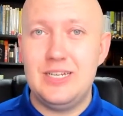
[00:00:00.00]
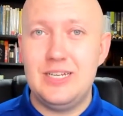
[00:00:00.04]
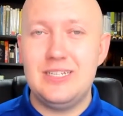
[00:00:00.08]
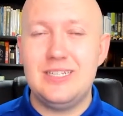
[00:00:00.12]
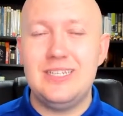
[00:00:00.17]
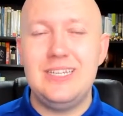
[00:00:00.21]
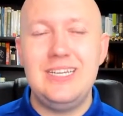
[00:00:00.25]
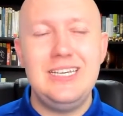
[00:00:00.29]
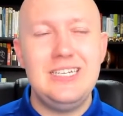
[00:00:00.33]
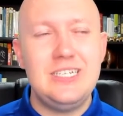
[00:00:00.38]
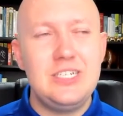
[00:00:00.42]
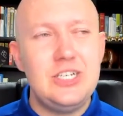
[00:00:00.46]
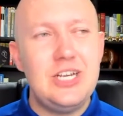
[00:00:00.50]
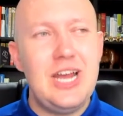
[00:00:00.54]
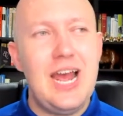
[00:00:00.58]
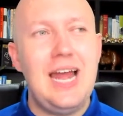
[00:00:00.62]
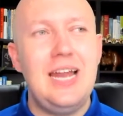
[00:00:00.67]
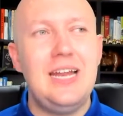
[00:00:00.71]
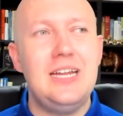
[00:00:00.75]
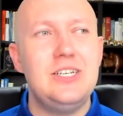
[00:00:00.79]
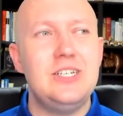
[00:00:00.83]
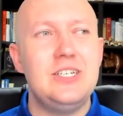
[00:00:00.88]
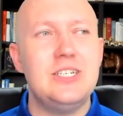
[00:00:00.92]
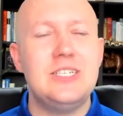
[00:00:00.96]
And these
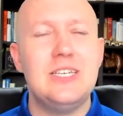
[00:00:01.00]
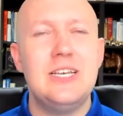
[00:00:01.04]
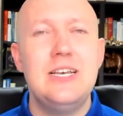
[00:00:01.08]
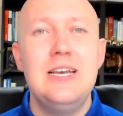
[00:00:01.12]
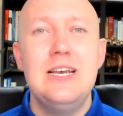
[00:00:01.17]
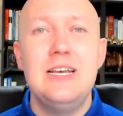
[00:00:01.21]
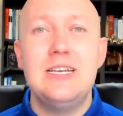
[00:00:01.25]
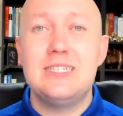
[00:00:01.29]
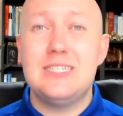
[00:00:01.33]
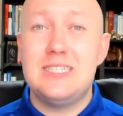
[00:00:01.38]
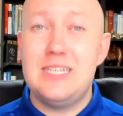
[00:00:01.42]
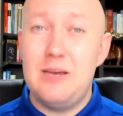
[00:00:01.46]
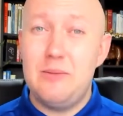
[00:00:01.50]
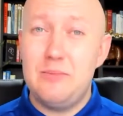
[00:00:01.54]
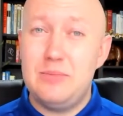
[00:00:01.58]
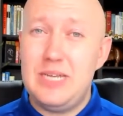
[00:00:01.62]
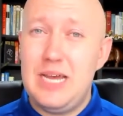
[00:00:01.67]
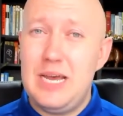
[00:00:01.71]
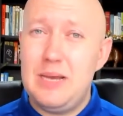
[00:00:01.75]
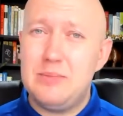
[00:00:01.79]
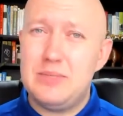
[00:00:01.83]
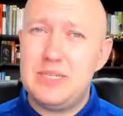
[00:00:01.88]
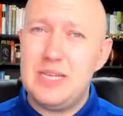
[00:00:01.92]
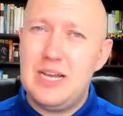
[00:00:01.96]
challenges
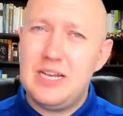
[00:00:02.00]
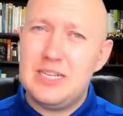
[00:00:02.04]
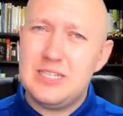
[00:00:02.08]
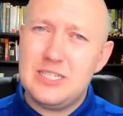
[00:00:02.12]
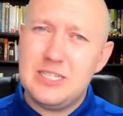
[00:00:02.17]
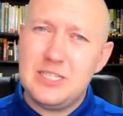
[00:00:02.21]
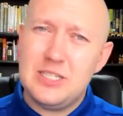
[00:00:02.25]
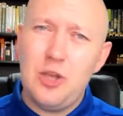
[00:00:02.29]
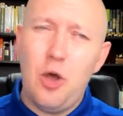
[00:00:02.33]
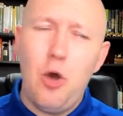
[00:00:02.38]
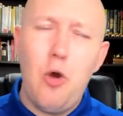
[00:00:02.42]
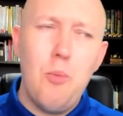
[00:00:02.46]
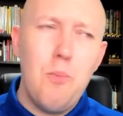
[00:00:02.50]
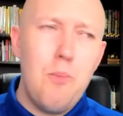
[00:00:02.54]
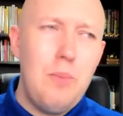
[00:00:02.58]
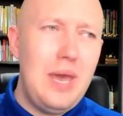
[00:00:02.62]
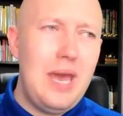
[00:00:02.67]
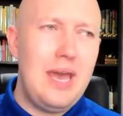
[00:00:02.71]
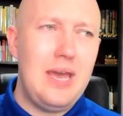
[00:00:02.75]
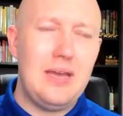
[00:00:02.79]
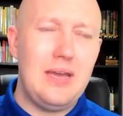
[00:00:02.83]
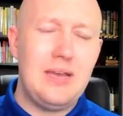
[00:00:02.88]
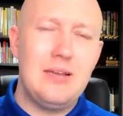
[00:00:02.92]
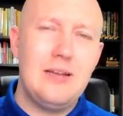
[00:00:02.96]
sometimes are so
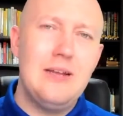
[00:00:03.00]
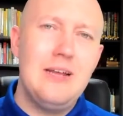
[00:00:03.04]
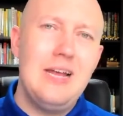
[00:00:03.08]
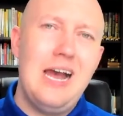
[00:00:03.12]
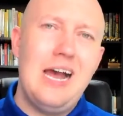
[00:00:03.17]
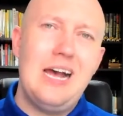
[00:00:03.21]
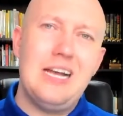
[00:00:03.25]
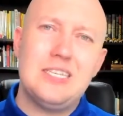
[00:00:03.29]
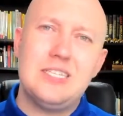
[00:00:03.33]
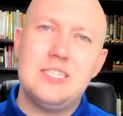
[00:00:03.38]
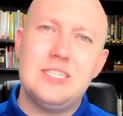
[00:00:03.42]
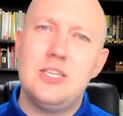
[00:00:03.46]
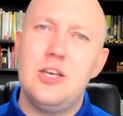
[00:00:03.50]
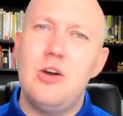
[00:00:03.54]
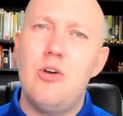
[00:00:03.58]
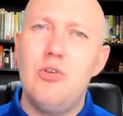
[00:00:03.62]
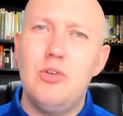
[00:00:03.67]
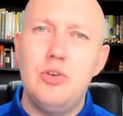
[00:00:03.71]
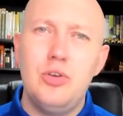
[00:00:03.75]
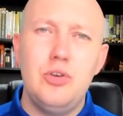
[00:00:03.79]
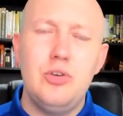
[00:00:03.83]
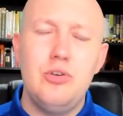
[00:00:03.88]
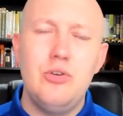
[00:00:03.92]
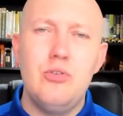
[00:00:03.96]
big, are so
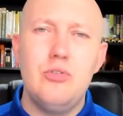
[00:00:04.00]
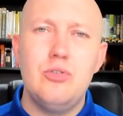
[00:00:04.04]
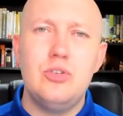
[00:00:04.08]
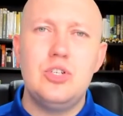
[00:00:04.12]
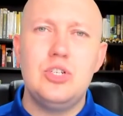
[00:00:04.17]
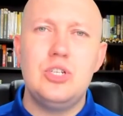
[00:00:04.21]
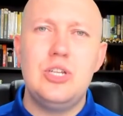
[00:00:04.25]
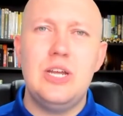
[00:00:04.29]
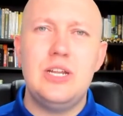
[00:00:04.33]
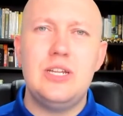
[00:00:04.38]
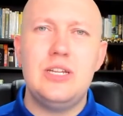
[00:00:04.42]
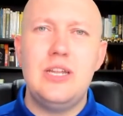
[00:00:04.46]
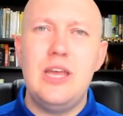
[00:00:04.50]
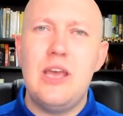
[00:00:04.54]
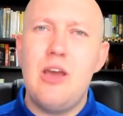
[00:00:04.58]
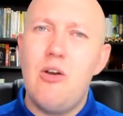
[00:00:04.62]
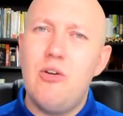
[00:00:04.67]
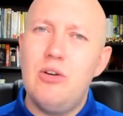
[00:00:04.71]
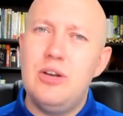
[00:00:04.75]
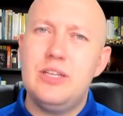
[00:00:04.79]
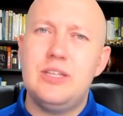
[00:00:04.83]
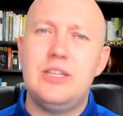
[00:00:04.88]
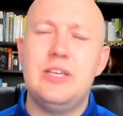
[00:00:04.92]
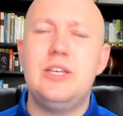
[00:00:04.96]
huge that the
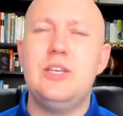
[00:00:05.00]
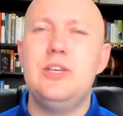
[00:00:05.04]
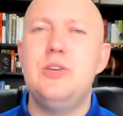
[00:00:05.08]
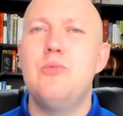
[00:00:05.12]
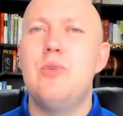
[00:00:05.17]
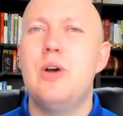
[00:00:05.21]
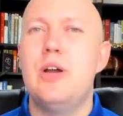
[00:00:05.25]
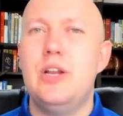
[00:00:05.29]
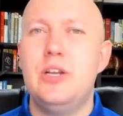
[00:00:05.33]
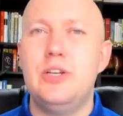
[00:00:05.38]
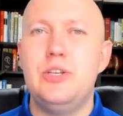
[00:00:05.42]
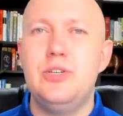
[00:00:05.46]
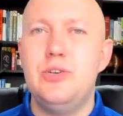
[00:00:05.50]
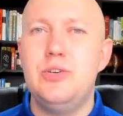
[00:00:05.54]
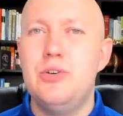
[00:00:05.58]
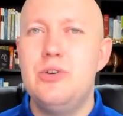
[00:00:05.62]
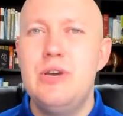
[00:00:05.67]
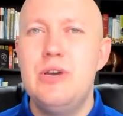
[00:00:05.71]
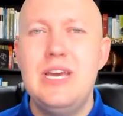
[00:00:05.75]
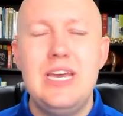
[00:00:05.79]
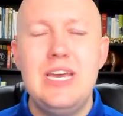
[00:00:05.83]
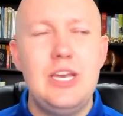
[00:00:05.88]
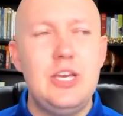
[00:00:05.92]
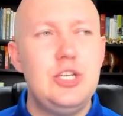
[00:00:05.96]
only thing you want to do
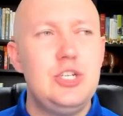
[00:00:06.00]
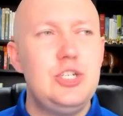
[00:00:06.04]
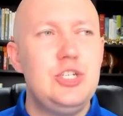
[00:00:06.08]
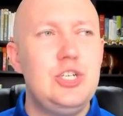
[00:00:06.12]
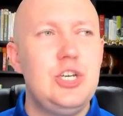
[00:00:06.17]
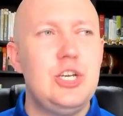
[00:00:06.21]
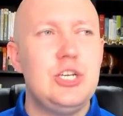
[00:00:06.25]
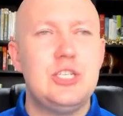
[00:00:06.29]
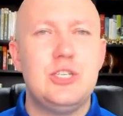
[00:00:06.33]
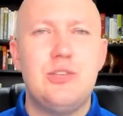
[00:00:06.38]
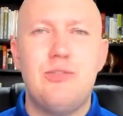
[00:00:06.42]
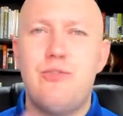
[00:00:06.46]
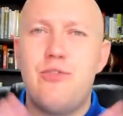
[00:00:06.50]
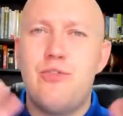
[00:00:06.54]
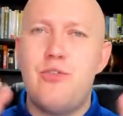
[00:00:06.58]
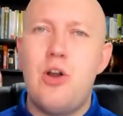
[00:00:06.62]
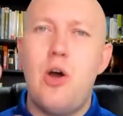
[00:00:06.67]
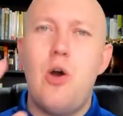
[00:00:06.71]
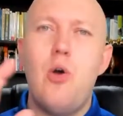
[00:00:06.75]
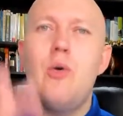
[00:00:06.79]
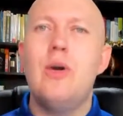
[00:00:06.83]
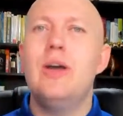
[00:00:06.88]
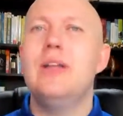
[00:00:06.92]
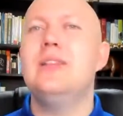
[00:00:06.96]
is just
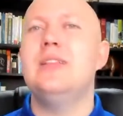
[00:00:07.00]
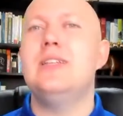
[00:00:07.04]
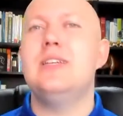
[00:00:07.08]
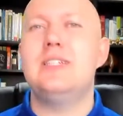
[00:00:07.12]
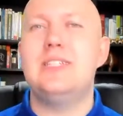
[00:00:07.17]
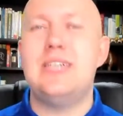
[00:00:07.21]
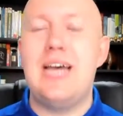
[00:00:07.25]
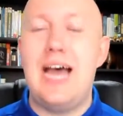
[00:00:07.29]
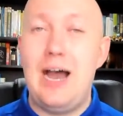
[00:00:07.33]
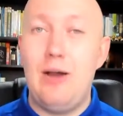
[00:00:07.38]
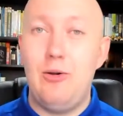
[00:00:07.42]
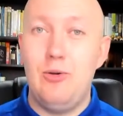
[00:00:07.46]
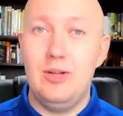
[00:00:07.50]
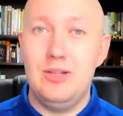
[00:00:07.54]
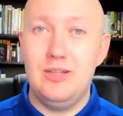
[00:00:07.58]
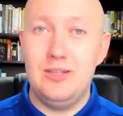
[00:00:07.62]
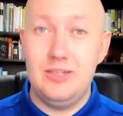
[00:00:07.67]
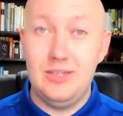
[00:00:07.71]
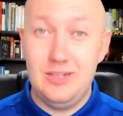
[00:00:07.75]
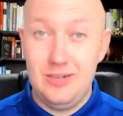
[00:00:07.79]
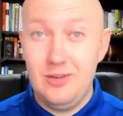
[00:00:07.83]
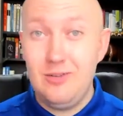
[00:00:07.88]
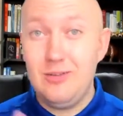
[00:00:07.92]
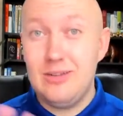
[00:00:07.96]
throw in the towel,
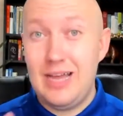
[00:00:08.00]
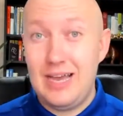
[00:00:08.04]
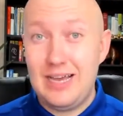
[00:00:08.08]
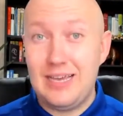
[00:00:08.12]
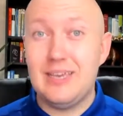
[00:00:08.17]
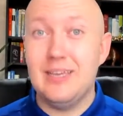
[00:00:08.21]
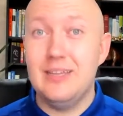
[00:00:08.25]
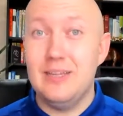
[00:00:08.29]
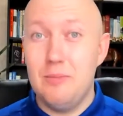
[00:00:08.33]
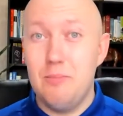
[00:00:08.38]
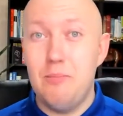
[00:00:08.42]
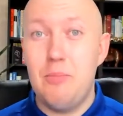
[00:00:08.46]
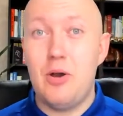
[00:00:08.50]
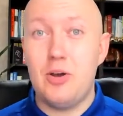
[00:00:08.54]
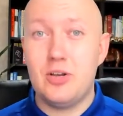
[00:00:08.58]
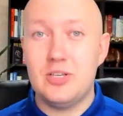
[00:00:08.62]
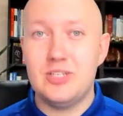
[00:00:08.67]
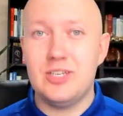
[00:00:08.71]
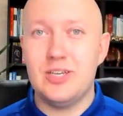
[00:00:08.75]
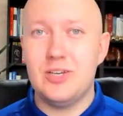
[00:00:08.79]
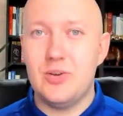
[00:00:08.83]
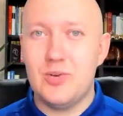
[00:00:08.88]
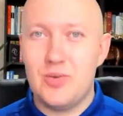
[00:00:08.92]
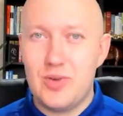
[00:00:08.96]
you know, like in the
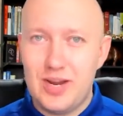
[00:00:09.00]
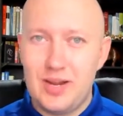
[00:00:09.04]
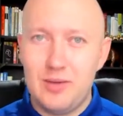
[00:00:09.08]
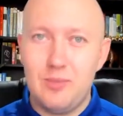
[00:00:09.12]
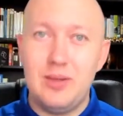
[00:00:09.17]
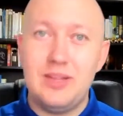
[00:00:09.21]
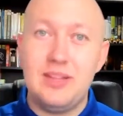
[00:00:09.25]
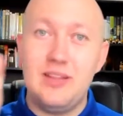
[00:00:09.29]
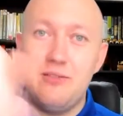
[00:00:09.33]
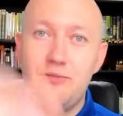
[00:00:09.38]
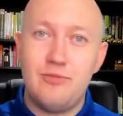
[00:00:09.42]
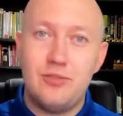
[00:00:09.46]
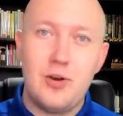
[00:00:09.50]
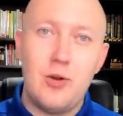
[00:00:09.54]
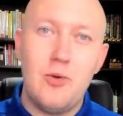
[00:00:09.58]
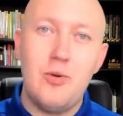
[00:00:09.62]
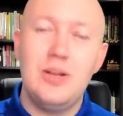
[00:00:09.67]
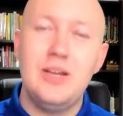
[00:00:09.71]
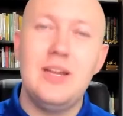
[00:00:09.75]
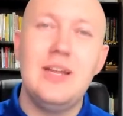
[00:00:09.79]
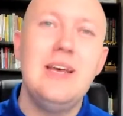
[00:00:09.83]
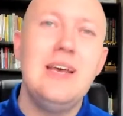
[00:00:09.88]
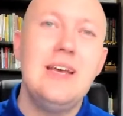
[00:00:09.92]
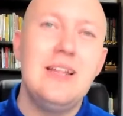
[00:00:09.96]
boxing ring when they throw
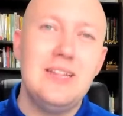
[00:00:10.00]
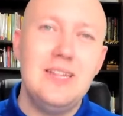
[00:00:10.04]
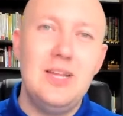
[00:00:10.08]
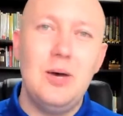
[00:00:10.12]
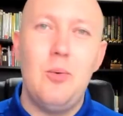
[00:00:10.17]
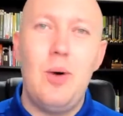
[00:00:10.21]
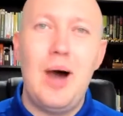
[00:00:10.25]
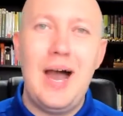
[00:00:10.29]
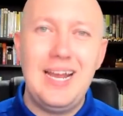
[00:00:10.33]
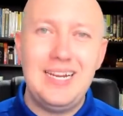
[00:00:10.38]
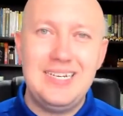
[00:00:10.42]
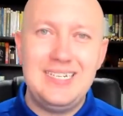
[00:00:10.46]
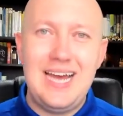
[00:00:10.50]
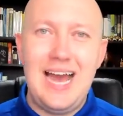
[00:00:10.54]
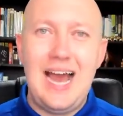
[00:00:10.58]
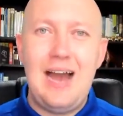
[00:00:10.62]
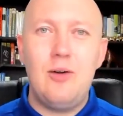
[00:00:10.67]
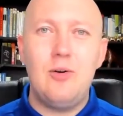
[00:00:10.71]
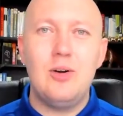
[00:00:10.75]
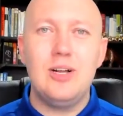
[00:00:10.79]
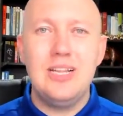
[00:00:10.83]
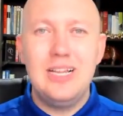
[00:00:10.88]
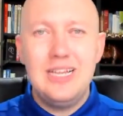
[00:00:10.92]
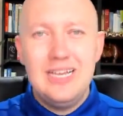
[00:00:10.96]
in the white
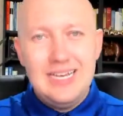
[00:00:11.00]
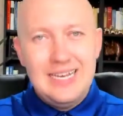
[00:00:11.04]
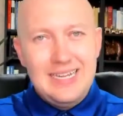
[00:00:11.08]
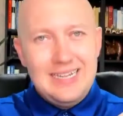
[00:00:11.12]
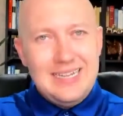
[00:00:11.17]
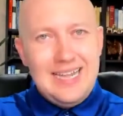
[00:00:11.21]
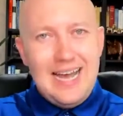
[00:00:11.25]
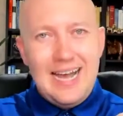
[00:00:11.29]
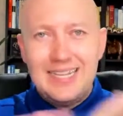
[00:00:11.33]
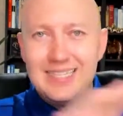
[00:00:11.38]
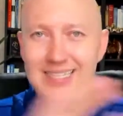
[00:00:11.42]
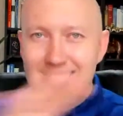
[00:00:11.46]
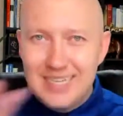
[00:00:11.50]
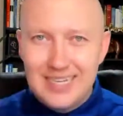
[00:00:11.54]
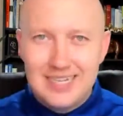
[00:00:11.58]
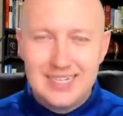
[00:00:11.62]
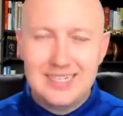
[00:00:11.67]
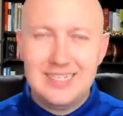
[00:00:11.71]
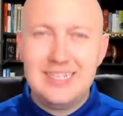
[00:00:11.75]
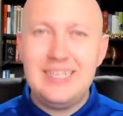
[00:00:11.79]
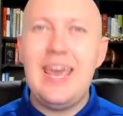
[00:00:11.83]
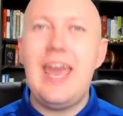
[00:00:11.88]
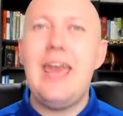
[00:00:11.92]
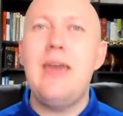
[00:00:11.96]
towel, that's
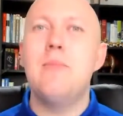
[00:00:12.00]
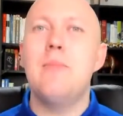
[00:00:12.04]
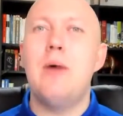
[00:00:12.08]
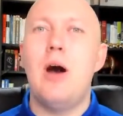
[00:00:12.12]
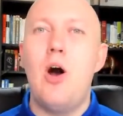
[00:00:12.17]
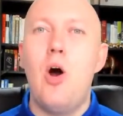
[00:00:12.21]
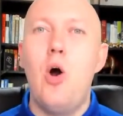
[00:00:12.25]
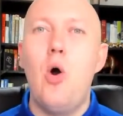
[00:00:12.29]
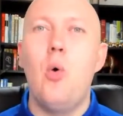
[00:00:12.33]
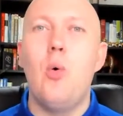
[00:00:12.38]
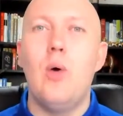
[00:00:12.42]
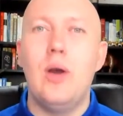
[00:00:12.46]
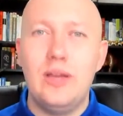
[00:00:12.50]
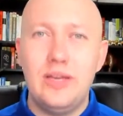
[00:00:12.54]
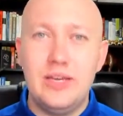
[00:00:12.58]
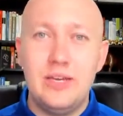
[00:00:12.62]
it, game over.